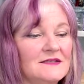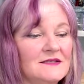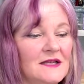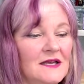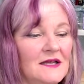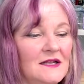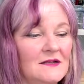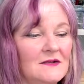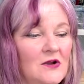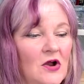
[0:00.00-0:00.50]

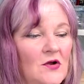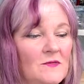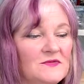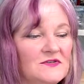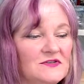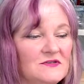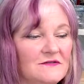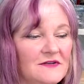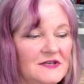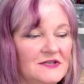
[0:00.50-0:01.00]
an
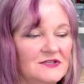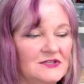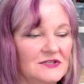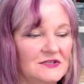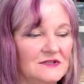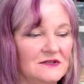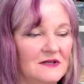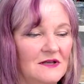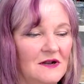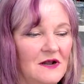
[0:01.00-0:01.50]

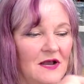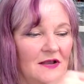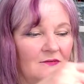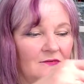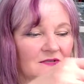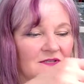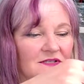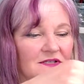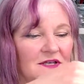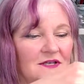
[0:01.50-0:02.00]
observation that I will
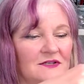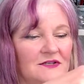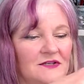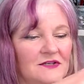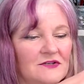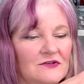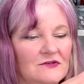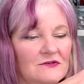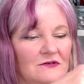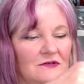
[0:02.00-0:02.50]
say to
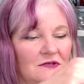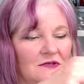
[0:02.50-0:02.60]
you.